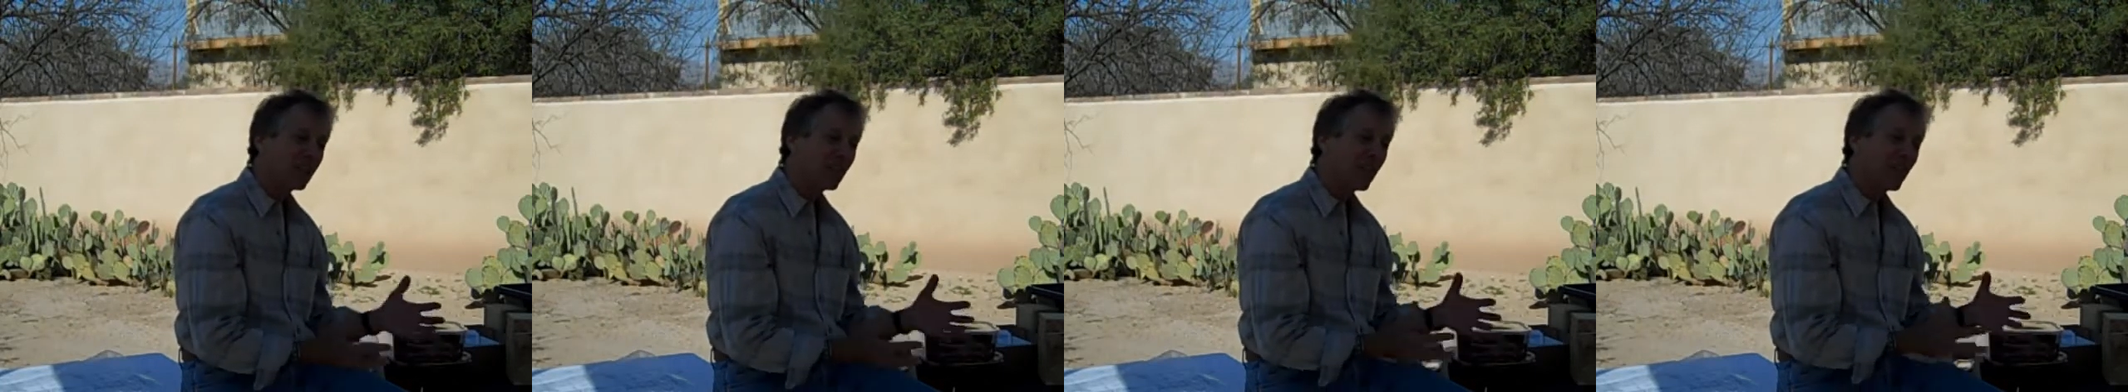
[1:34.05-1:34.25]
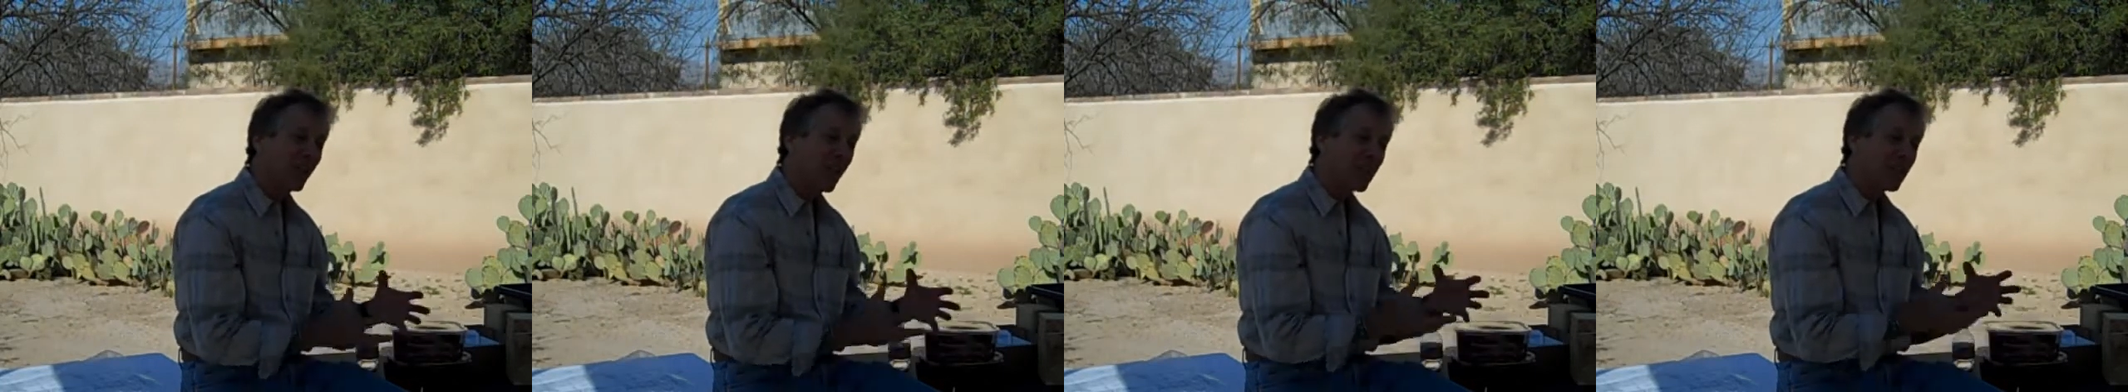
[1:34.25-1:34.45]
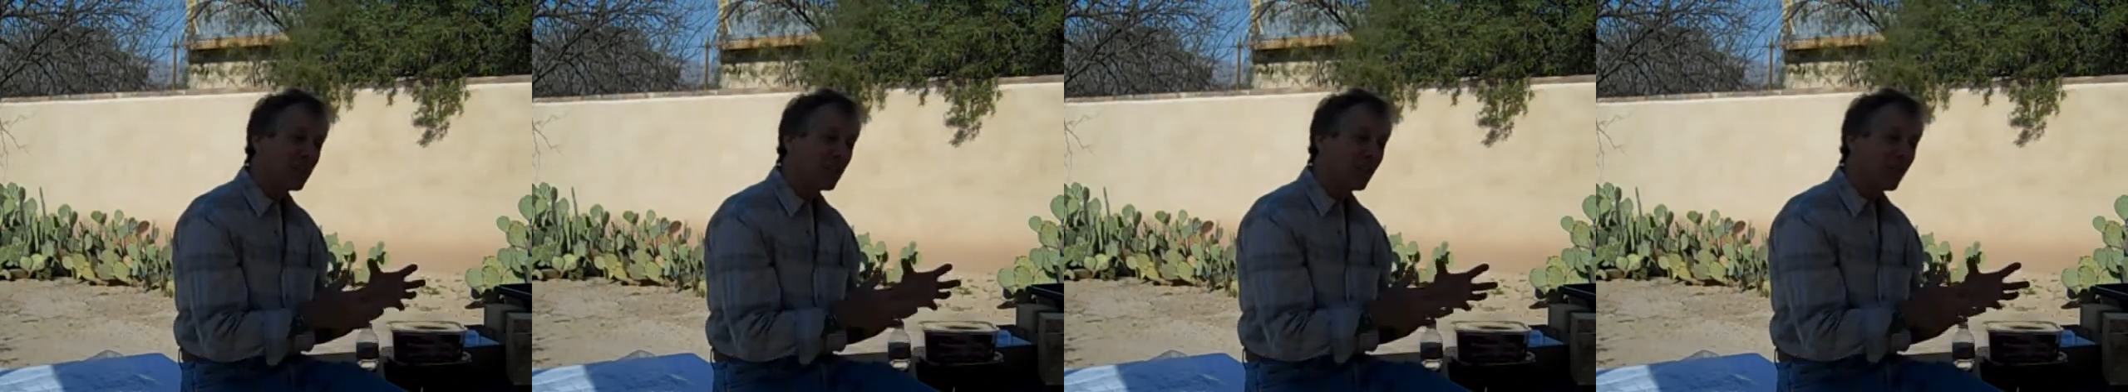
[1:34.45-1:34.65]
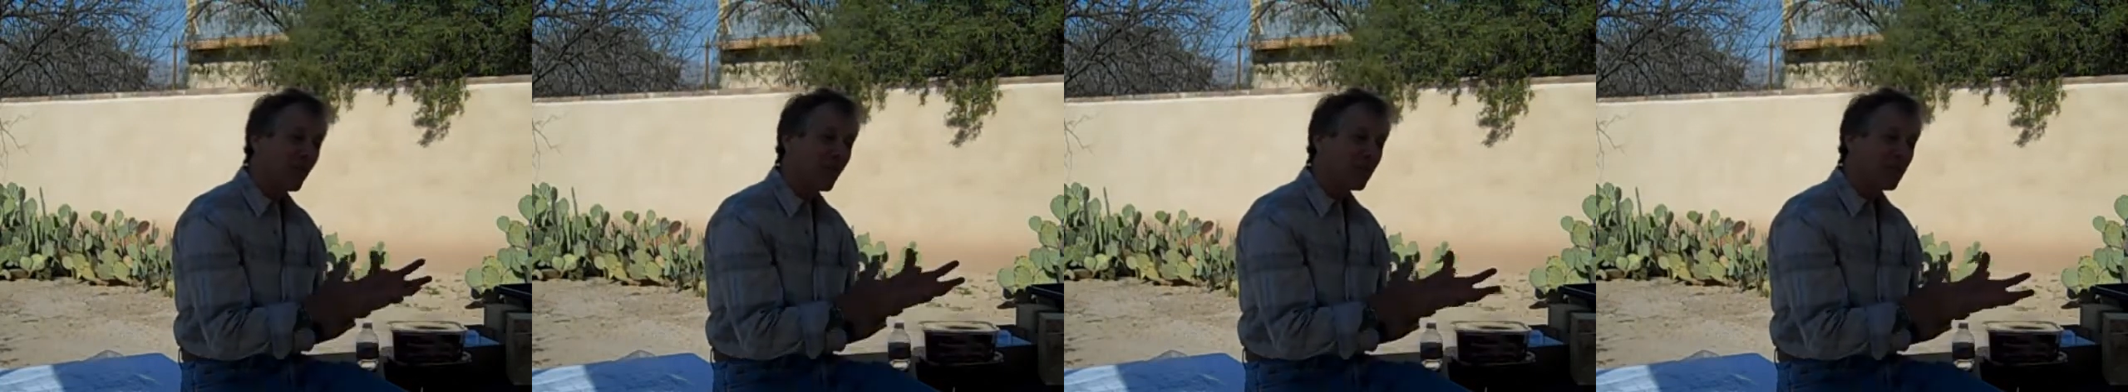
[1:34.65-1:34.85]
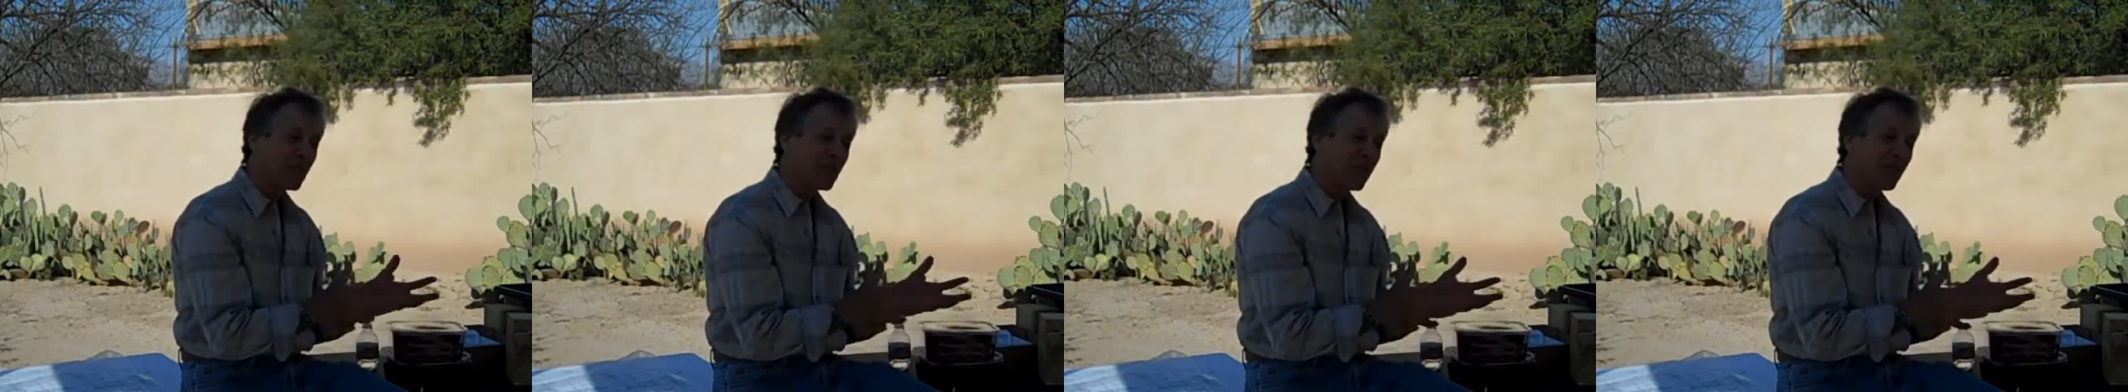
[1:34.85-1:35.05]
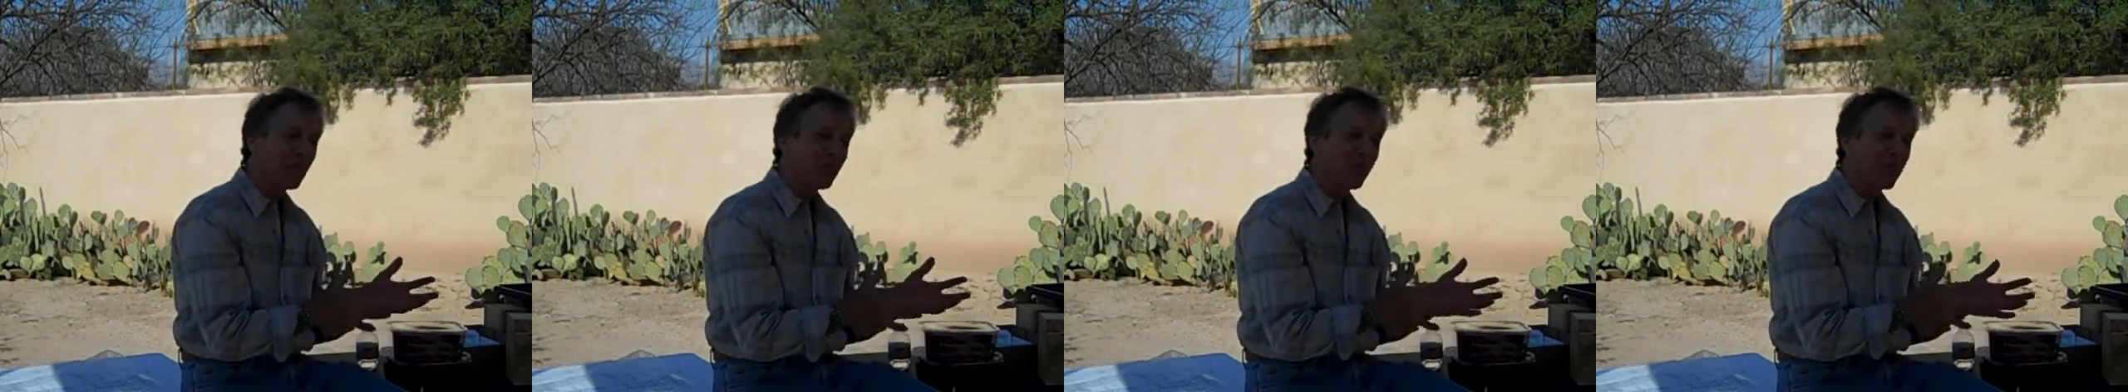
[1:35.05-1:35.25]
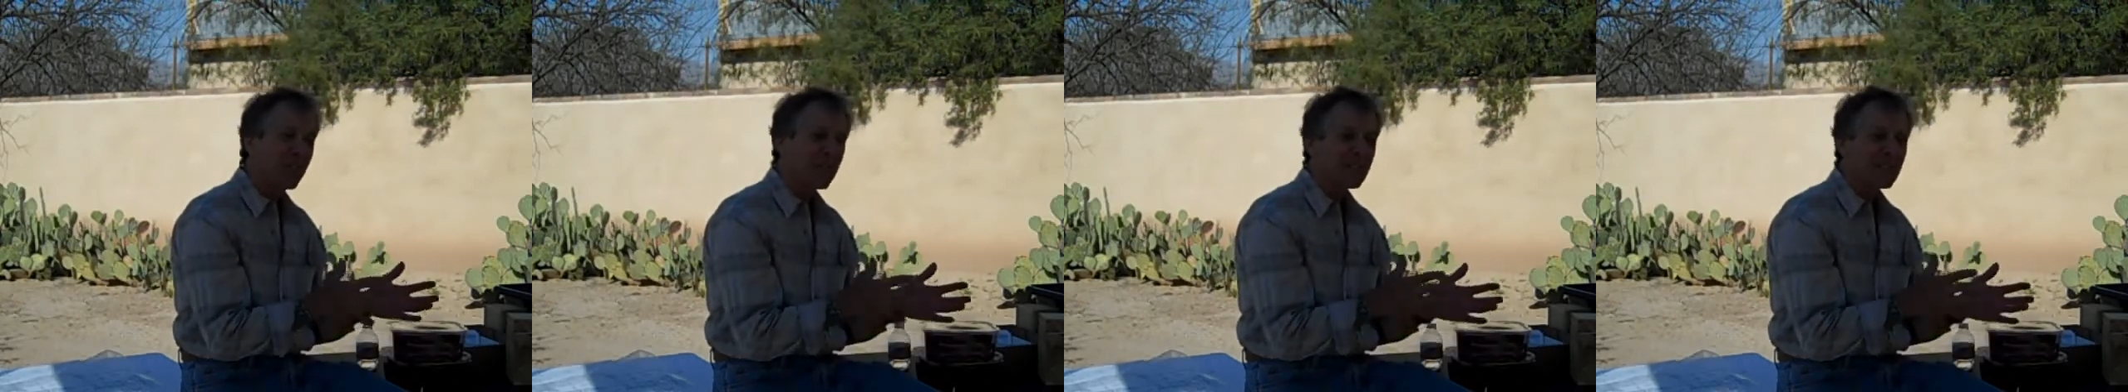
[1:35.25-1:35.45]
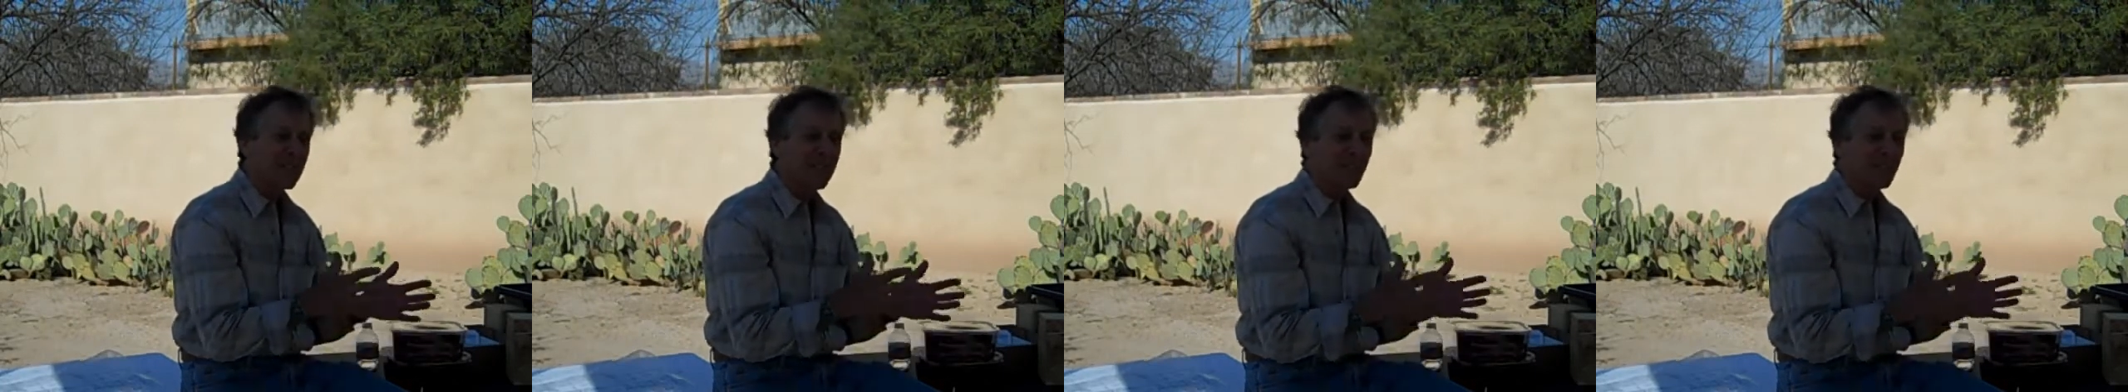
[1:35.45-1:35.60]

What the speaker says: costs more in some ways,